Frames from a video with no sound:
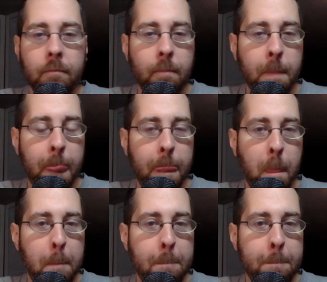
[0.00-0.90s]

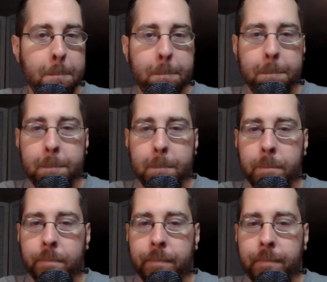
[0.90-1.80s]

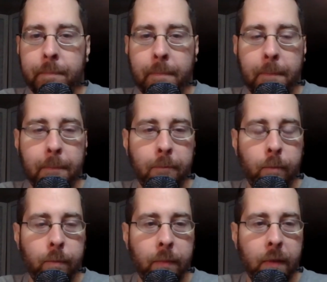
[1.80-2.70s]

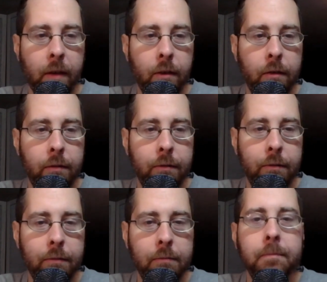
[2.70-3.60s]

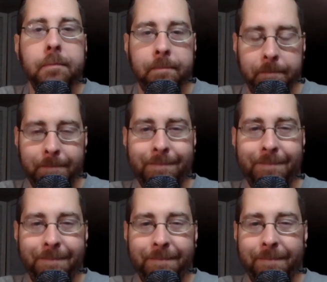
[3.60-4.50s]

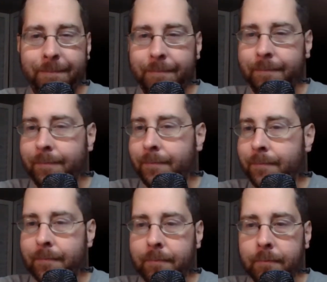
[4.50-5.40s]

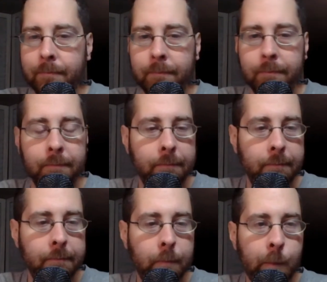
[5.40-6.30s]

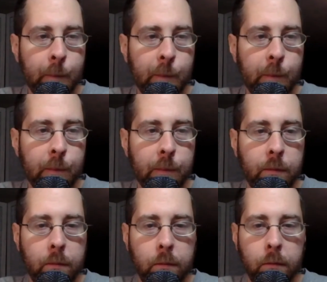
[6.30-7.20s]

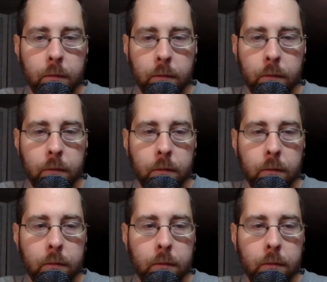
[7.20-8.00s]
[no speech]